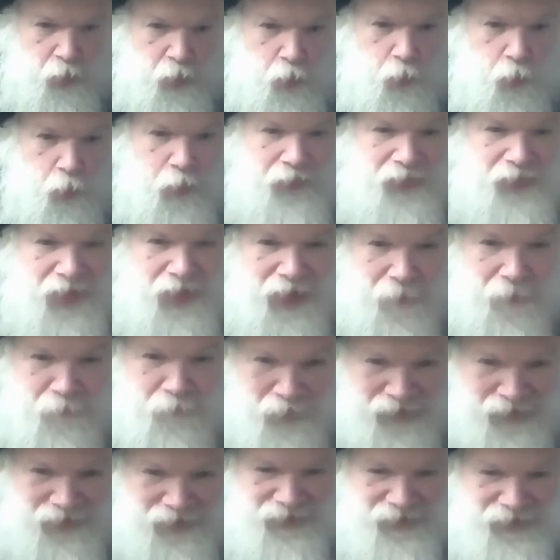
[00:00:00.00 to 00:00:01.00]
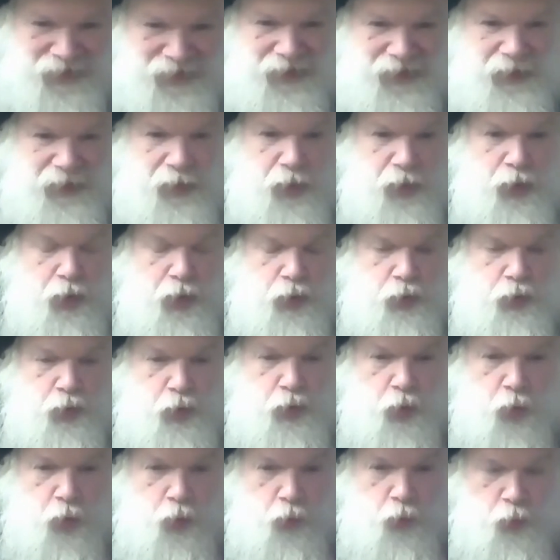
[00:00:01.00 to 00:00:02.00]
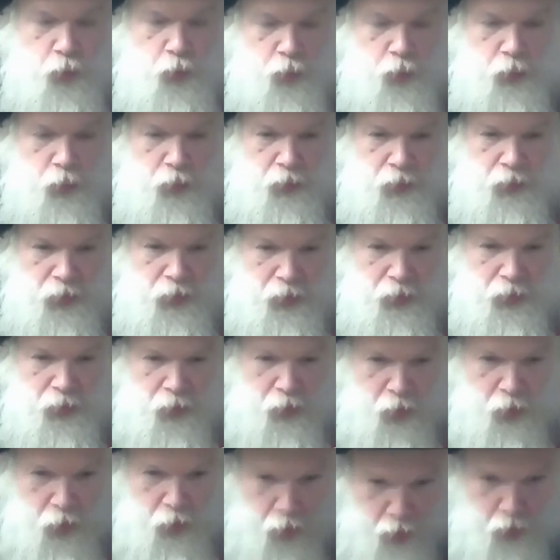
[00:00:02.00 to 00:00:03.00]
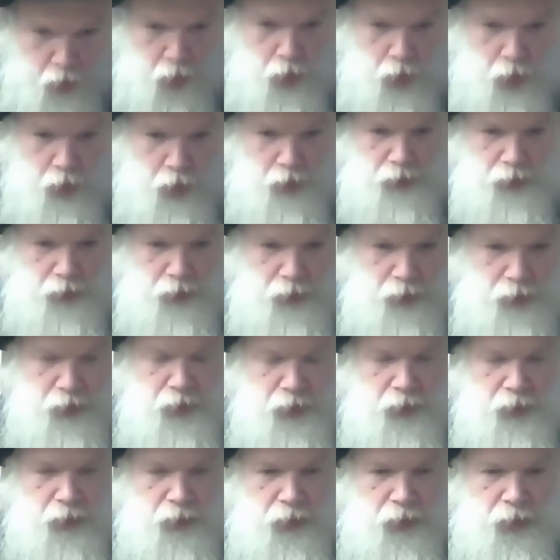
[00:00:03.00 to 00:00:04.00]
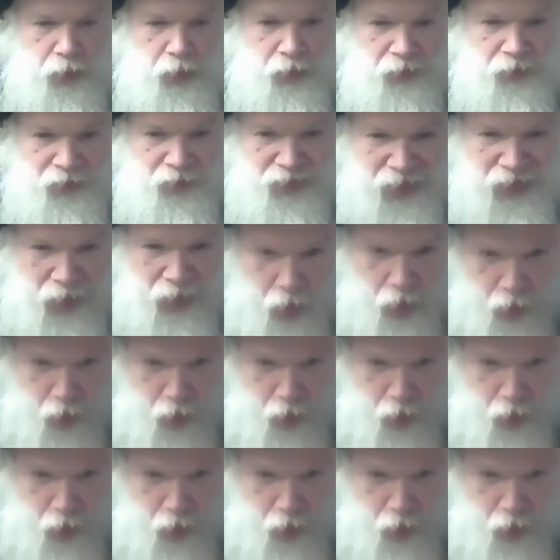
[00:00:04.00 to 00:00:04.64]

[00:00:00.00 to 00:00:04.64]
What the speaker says: with the ability to earn their